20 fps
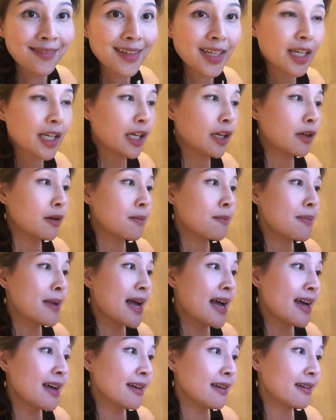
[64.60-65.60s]
Okay, I'm
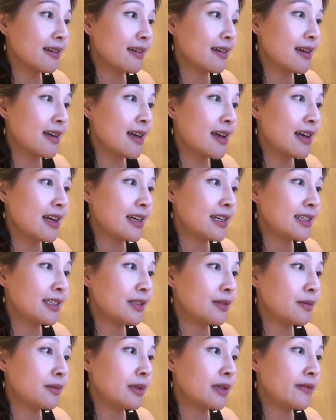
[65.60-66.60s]
back,
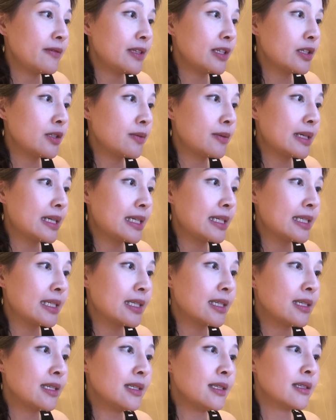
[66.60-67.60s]
and with the
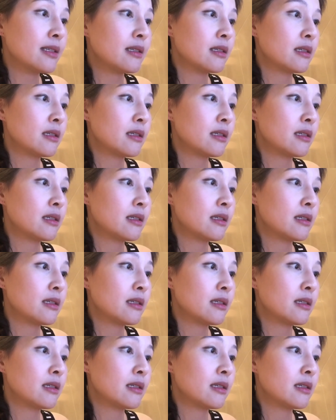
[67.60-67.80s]
tweezers,